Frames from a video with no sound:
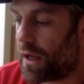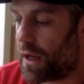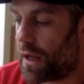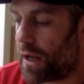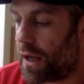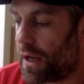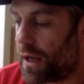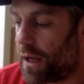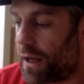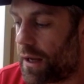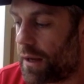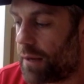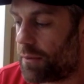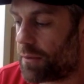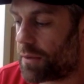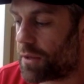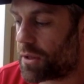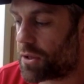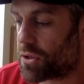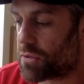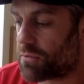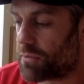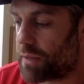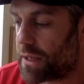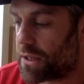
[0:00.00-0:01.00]
Um, you
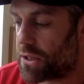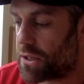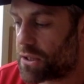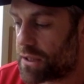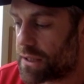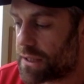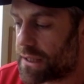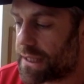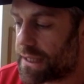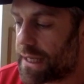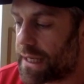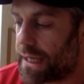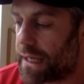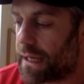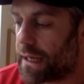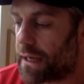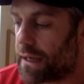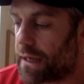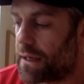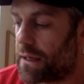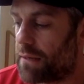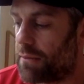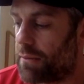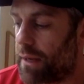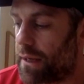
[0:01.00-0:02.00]
mentioned zinc
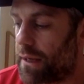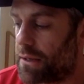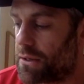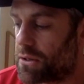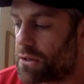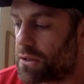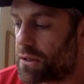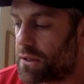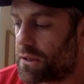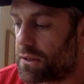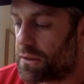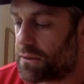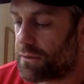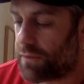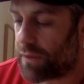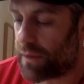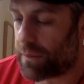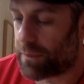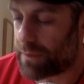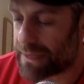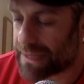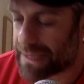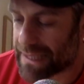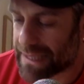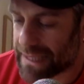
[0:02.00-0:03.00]
and you mentioned
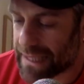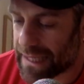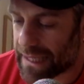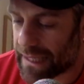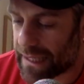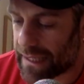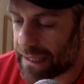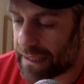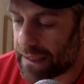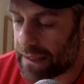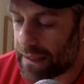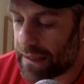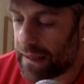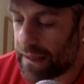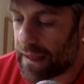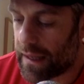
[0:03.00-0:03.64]
vitamin C.